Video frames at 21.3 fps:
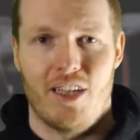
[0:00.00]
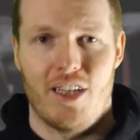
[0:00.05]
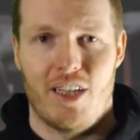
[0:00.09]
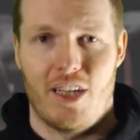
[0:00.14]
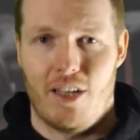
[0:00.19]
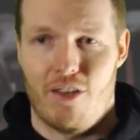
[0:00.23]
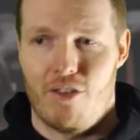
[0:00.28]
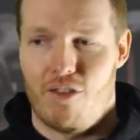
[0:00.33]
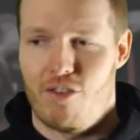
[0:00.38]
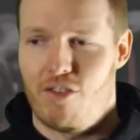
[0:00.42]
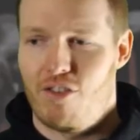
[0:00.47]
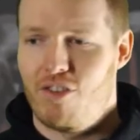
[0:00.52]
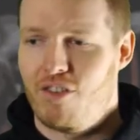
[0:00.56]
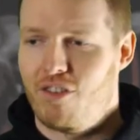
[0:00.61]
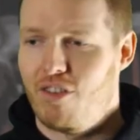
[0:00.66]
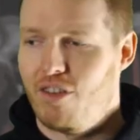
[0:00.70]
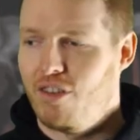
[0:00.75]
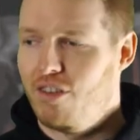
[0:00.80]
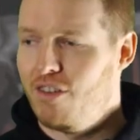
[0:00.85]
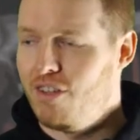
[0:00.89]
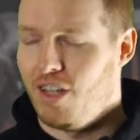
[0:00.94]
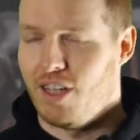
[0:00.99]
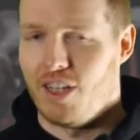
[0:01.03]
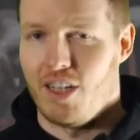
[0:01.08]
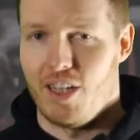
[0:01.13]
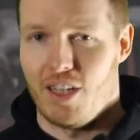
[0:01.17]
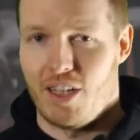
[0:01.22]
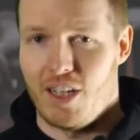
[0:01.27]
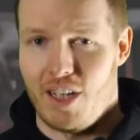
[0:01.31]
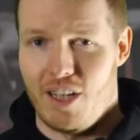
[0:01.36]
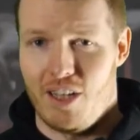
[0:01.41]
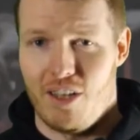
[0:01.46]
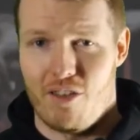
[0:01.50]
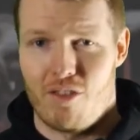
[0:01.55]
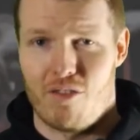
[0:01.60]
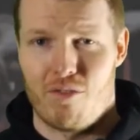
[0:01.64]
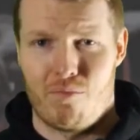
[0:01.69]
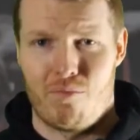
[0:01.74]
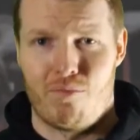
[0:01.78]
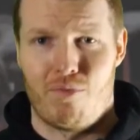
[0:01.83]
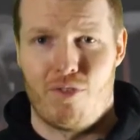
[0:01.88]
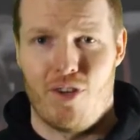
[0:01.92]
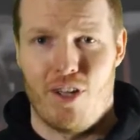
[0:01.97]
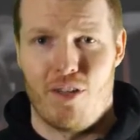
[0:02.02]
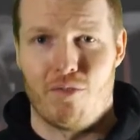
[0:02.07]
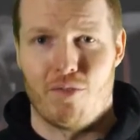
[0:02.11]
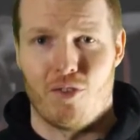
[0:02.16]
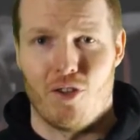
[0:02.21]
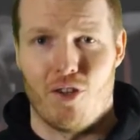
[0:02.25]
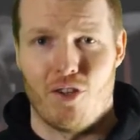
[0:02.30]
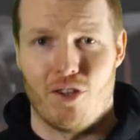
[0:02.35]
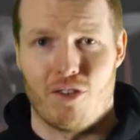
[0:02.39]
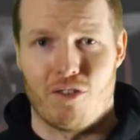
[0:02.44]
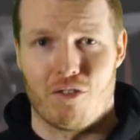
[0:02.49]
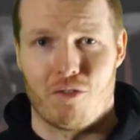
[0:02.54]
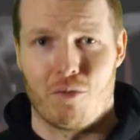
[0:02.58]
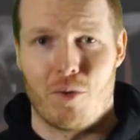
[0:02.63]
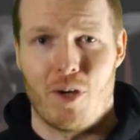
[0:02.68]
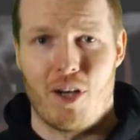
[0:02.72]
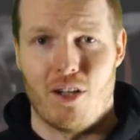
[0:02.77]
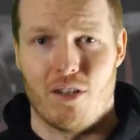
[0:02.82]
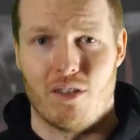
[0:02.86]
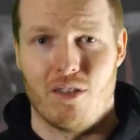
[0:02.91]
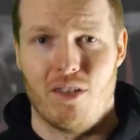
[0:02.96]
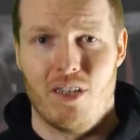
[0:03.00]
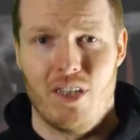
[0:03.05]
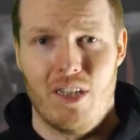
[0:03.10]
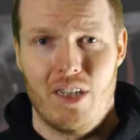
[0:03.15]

his technique is pretty flawless as well,